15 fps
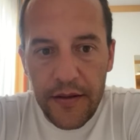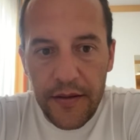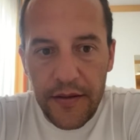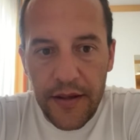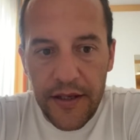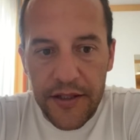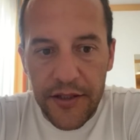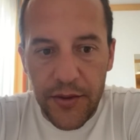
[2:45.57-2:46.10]

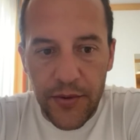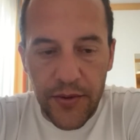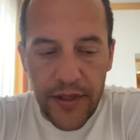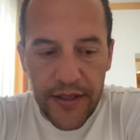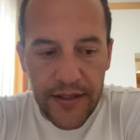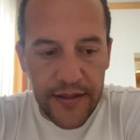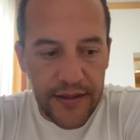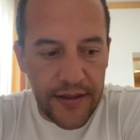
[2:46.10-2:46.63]
Yeah, it's true
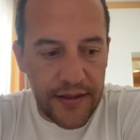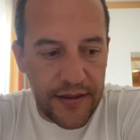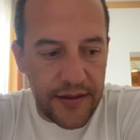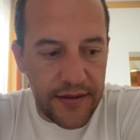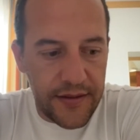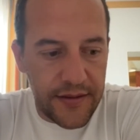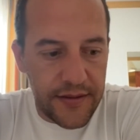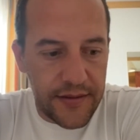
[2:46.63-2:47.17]
that
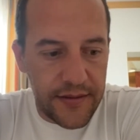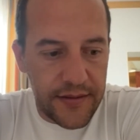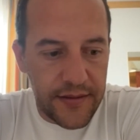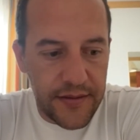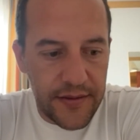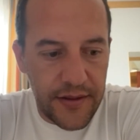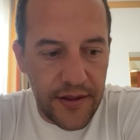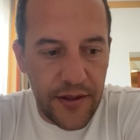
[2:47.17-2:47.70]
in
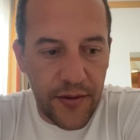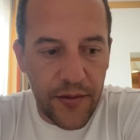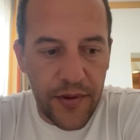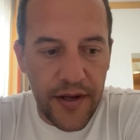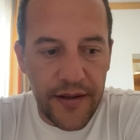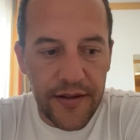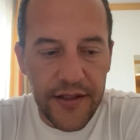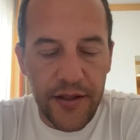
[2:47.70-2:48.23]

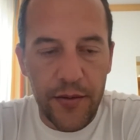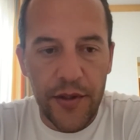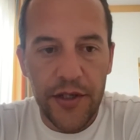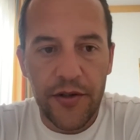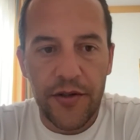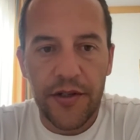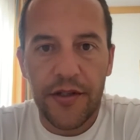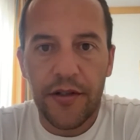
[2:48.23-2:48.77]
Ukraine the
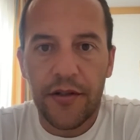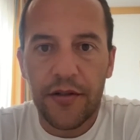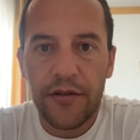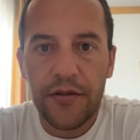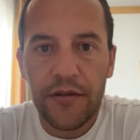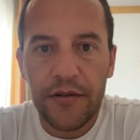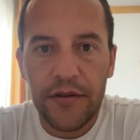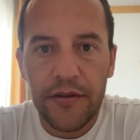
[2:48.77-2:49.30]
situation is
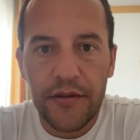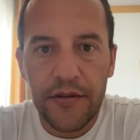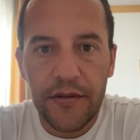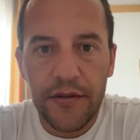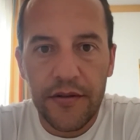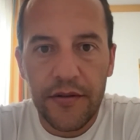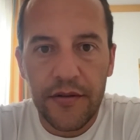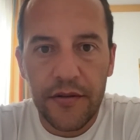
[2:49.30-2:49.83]
not
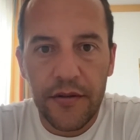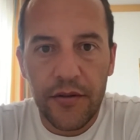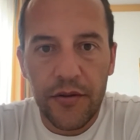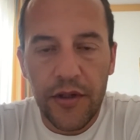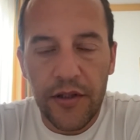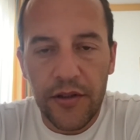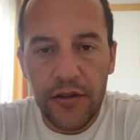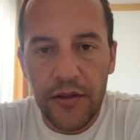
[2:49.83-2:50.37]

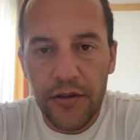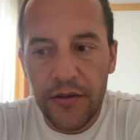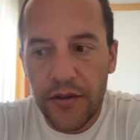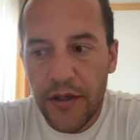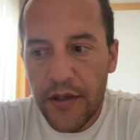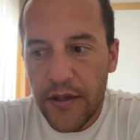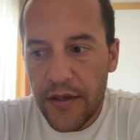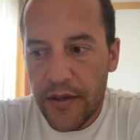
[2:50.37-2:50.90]
good at
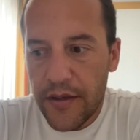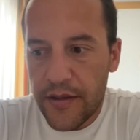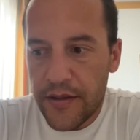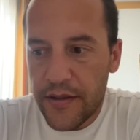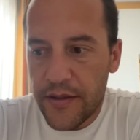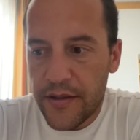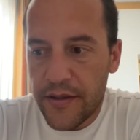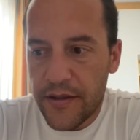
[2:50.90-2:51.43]
all.
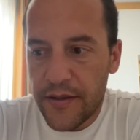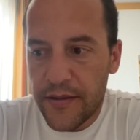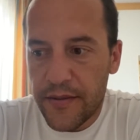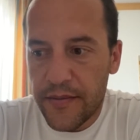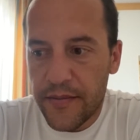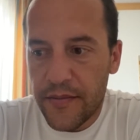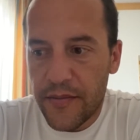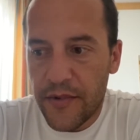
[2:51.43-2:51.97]

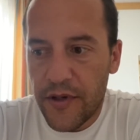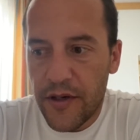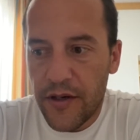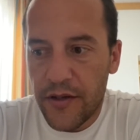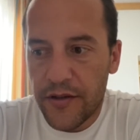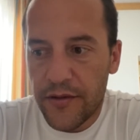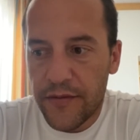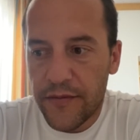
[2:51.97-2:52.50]
There are
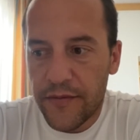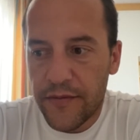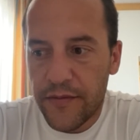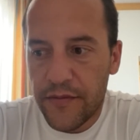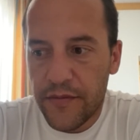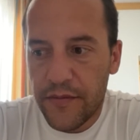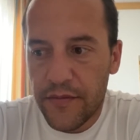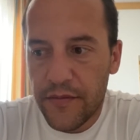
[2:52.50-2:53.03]
a lot of
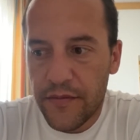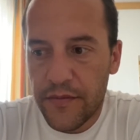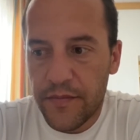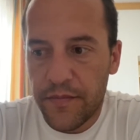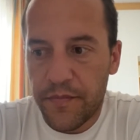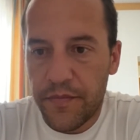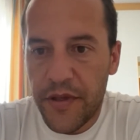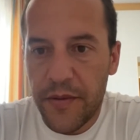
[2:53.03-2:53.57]

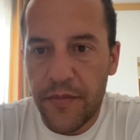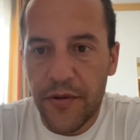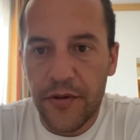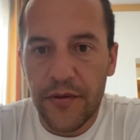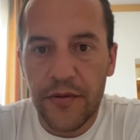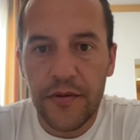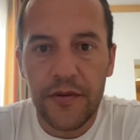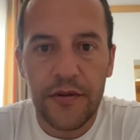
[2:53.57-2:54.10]

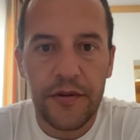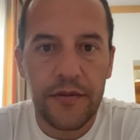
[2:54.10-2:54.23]
people